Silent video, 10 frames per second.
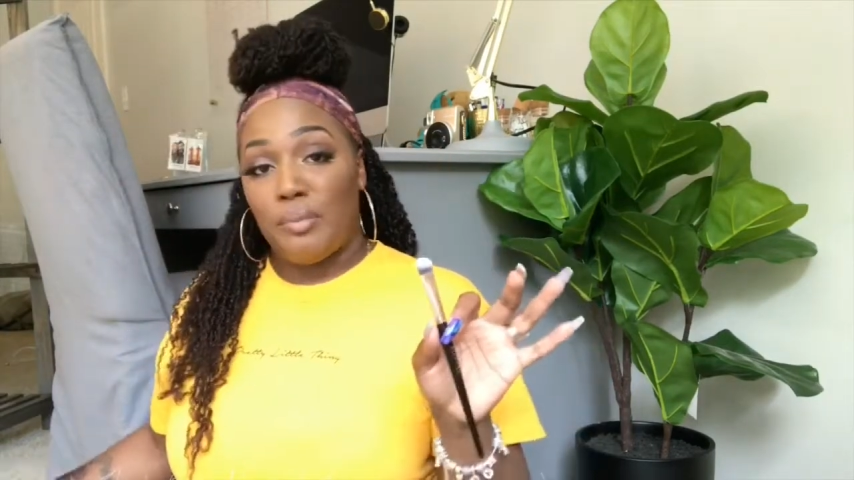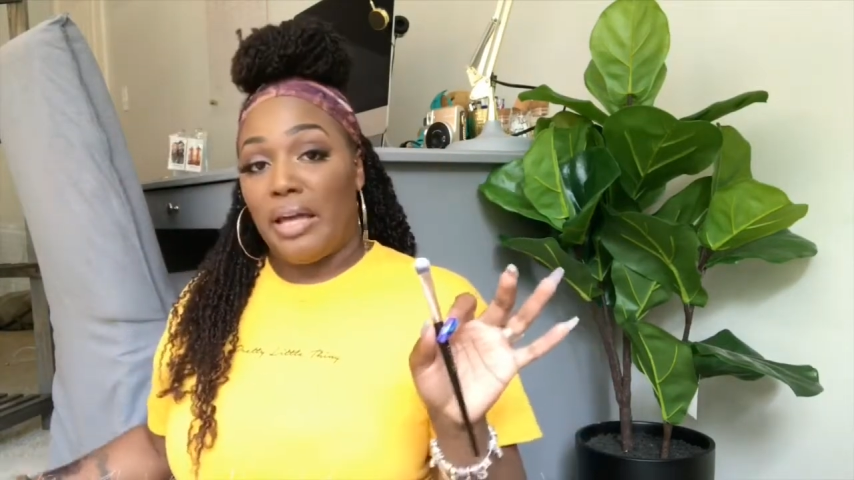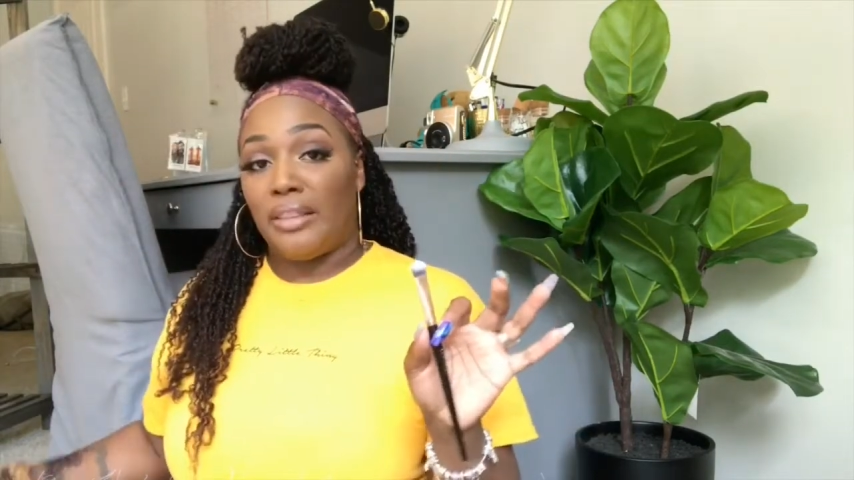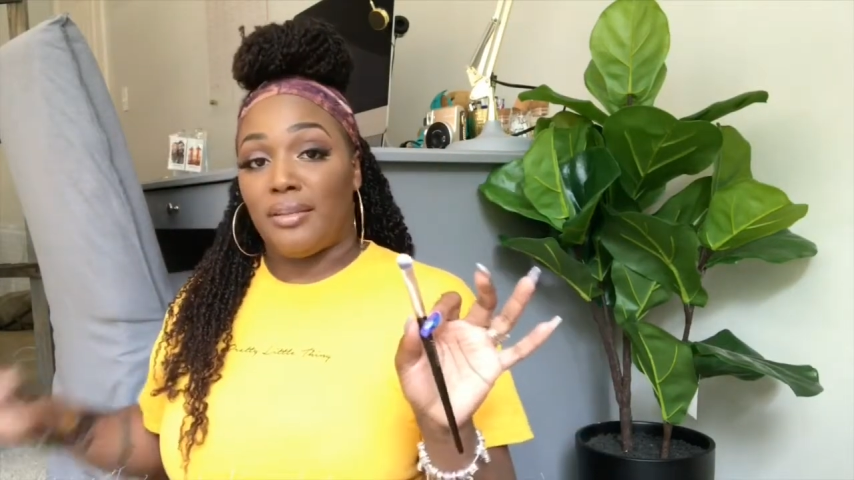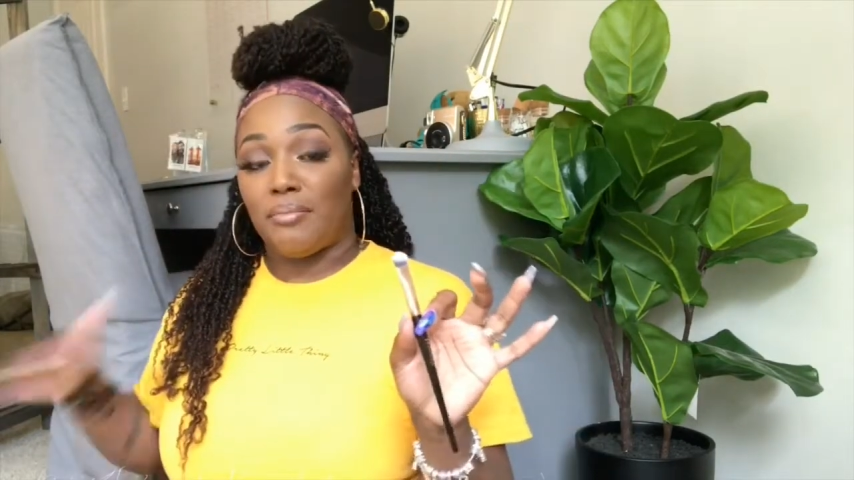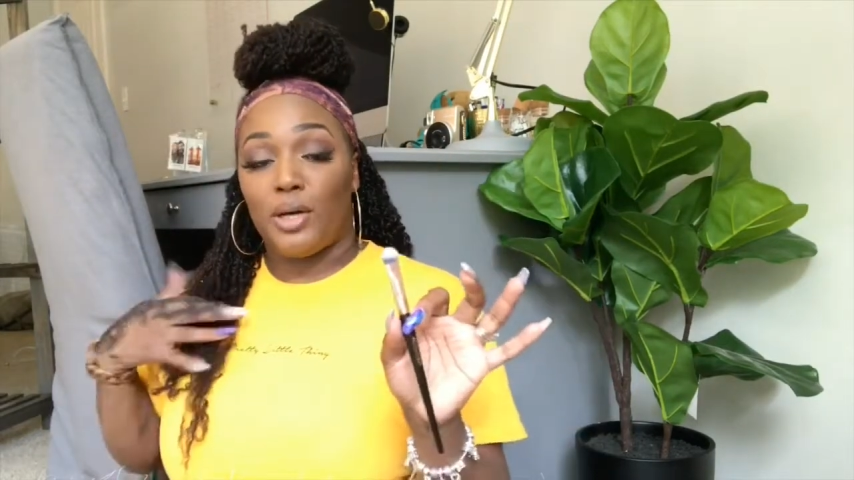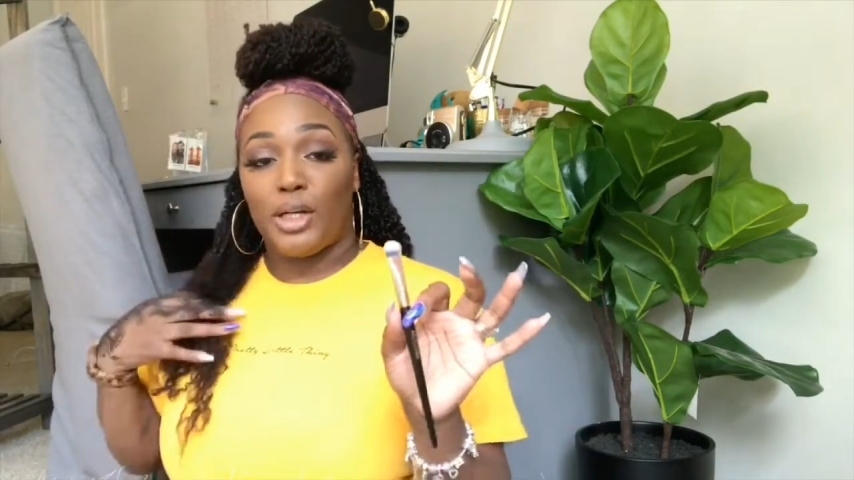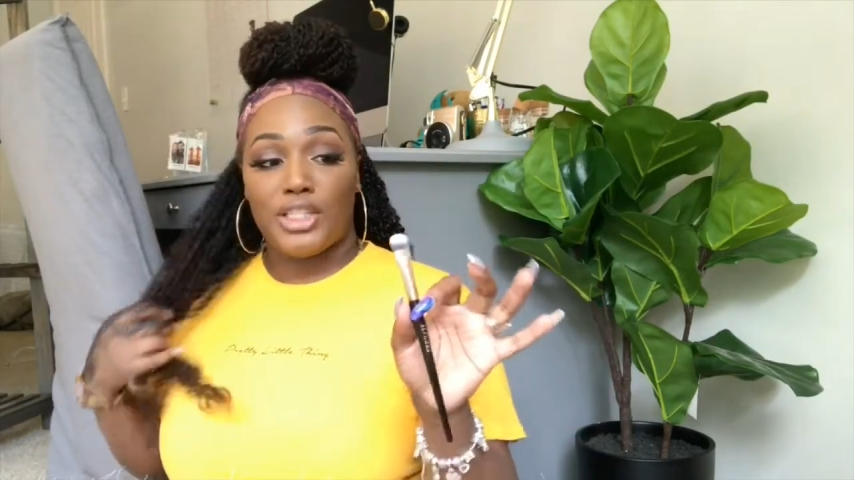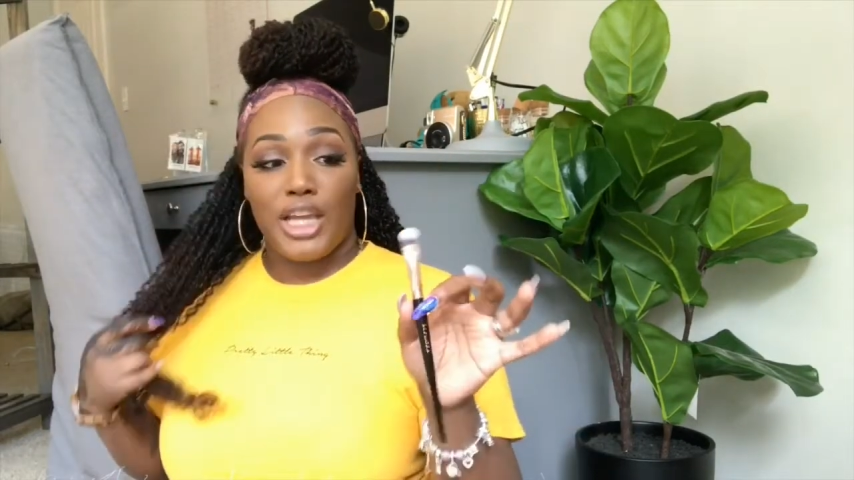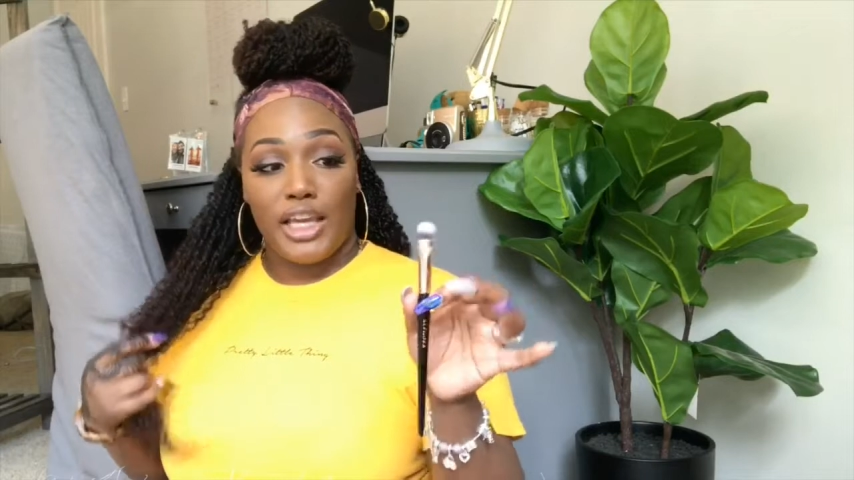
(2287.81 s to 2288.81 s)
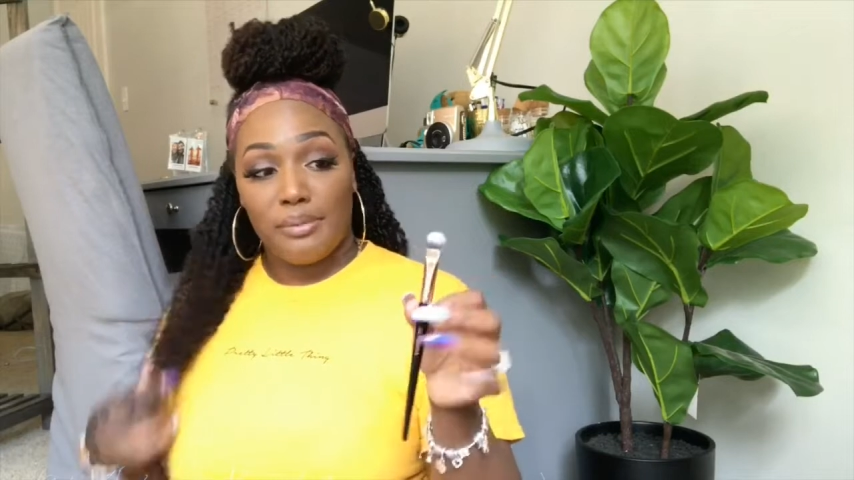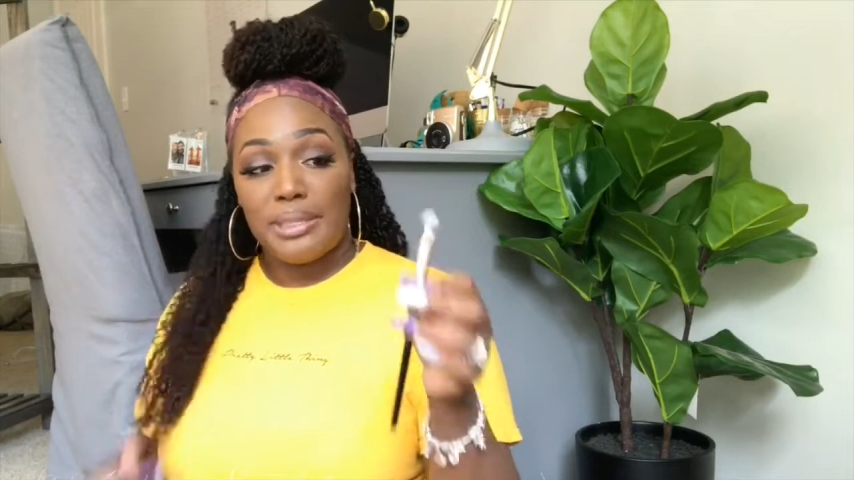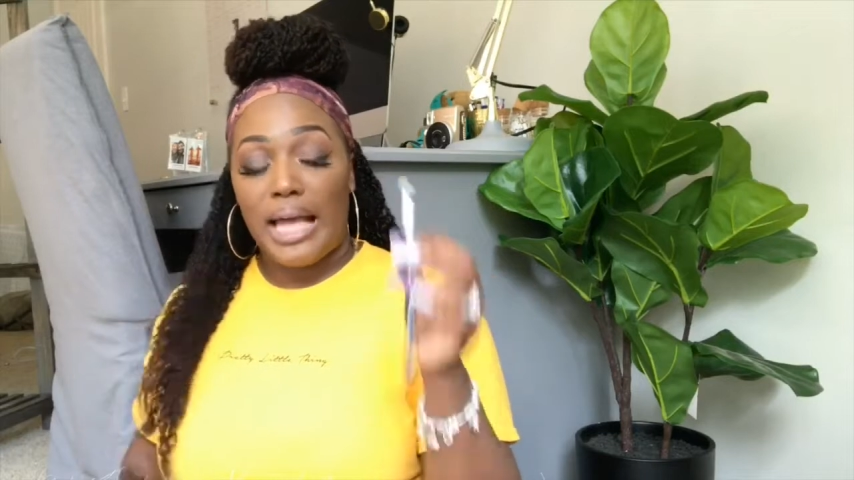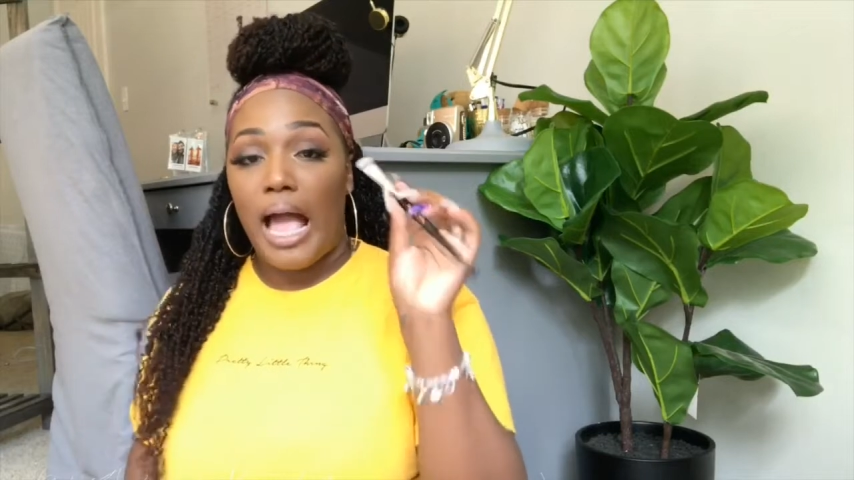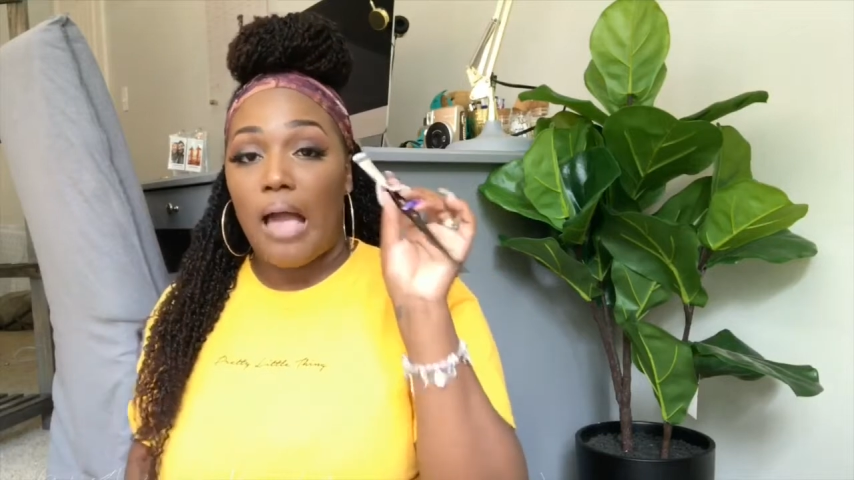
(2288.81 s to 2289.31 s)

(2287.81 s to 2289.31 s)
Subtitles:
you about the Marc Jacobs.